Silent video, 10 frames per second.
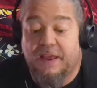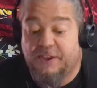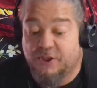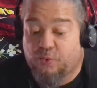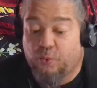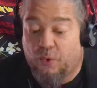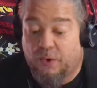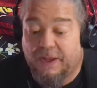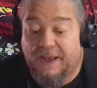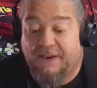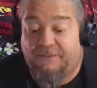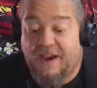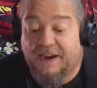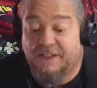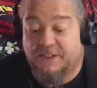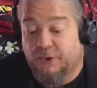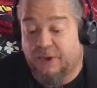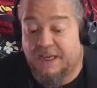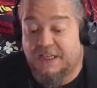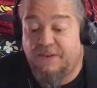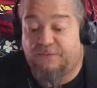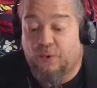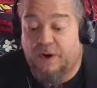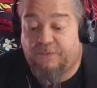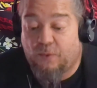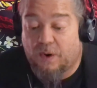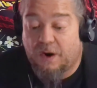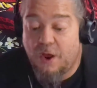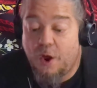This rule, in effect until 1844,